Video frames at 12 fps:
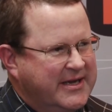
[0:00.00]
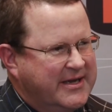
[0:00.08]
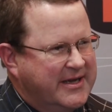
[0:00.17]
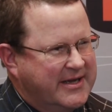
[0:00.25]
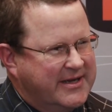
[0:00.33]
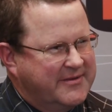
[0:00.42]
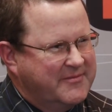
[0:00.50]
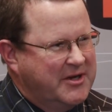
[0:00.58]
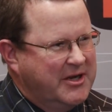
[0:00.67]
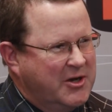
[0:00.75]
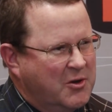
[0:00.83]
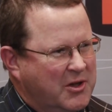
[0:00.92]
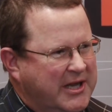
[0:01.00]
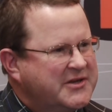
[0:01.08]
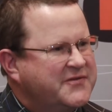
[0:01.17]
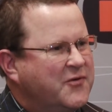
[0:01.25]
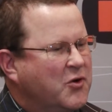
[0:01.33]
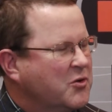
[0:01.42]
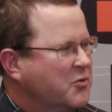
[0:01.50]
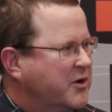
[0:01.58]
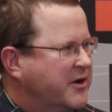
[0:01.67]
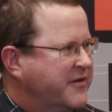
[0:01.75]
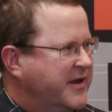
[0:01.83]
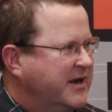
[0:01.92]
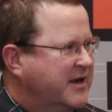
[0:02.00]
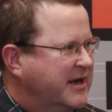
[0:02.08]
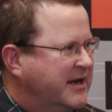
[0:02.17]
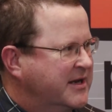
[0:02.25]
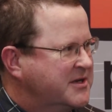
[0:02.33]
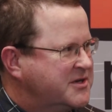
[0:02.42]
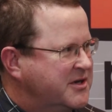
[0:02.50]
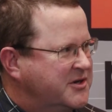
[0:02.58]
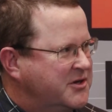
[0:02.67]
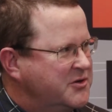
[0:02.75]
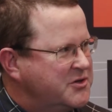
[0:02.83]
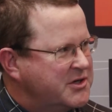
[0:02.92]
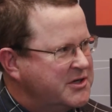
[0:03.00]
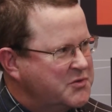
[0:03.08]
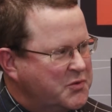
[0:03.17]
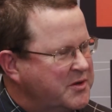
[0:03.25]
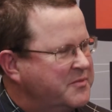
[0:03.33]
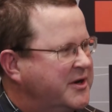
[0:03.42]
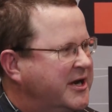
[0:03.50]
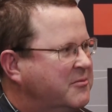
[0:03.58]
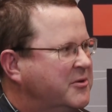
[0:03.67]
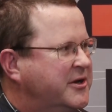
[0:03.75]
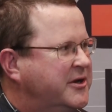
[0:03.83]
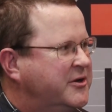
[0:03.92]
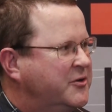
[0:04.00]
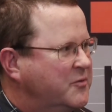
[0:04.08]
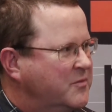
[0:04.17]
less forward-thinking institutions wouldn't be able to do.